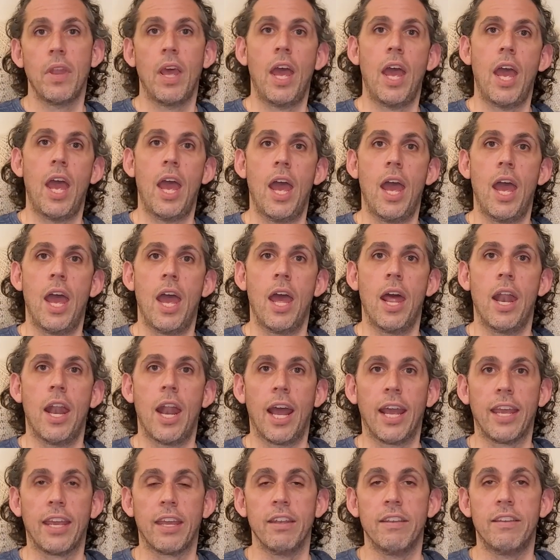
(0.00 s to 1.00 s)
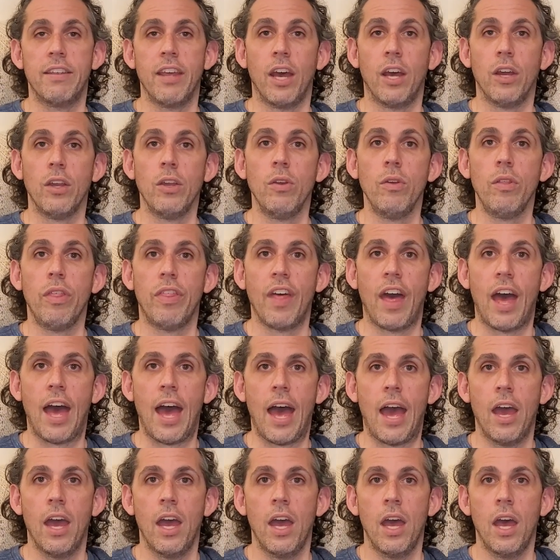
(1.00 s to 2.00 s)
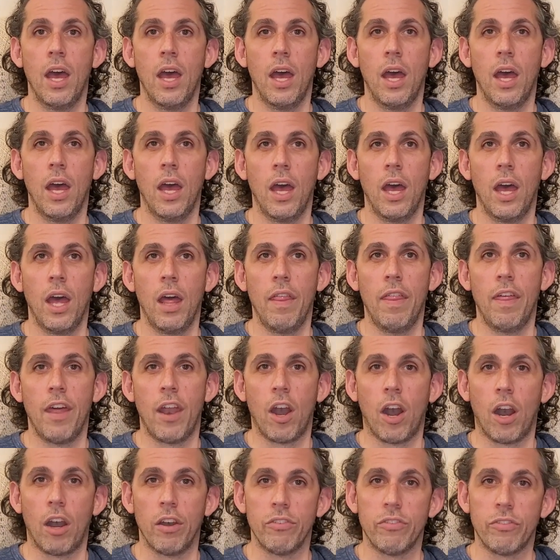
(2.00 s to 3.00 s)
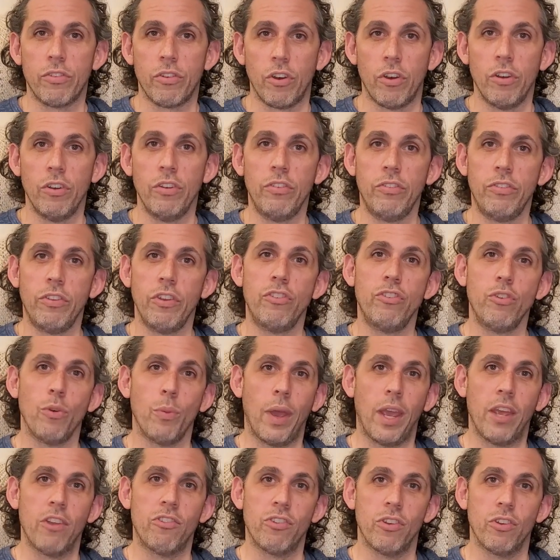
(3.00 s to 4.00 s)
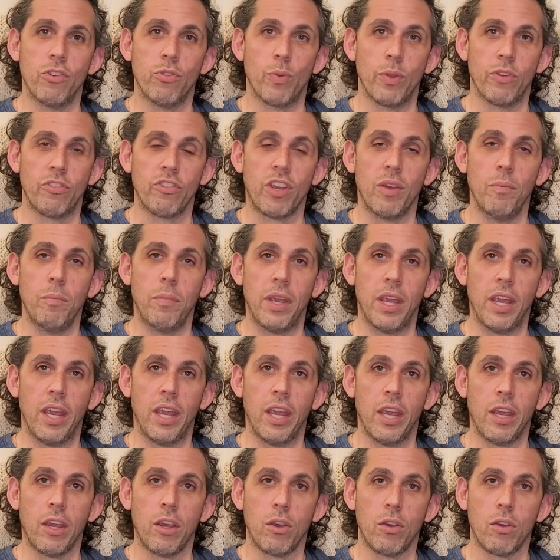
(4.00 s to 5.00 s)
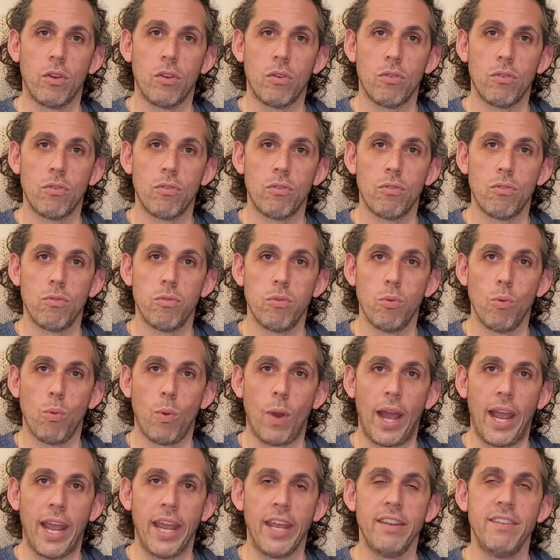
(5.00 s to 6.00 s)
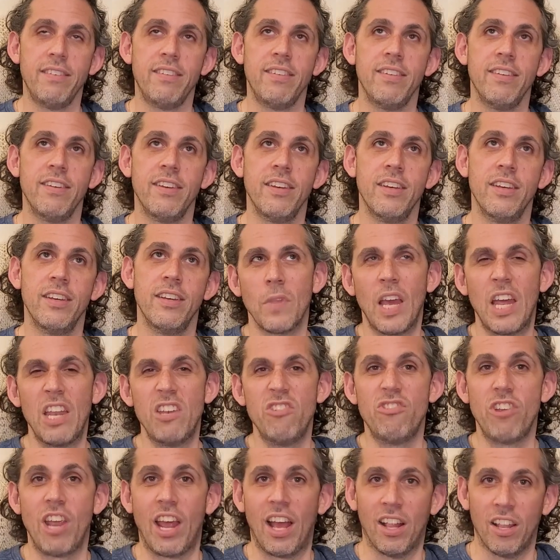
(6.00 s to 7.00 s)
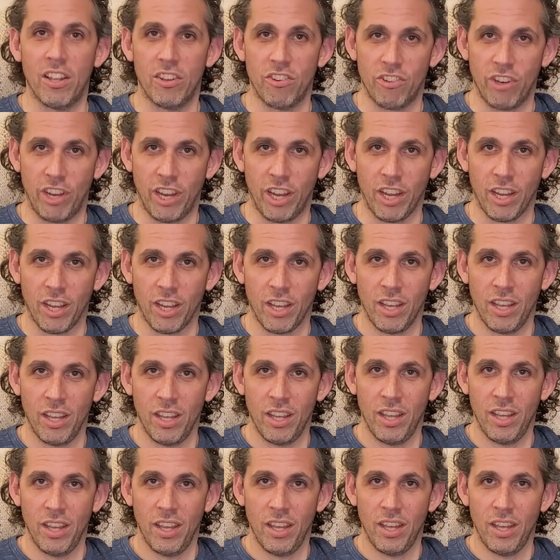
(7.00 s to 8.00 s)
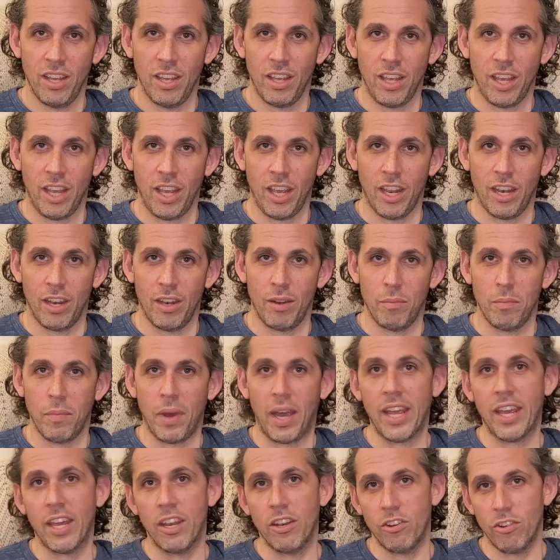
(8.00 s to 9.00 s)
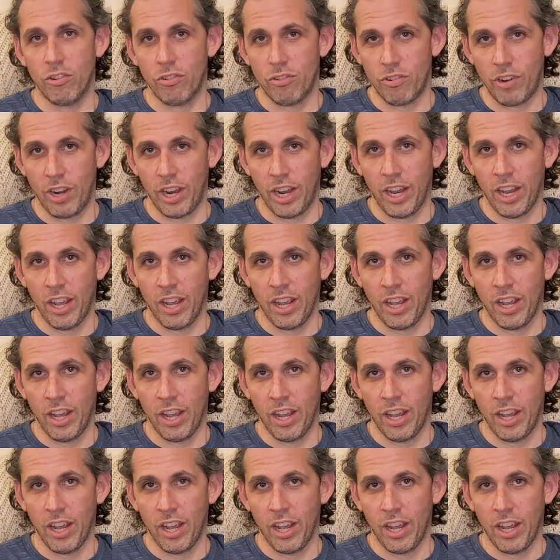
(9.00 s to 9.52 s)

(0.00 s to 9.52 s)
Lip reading: and I can tell you that there are certain situations which can be quite challenging in my industry.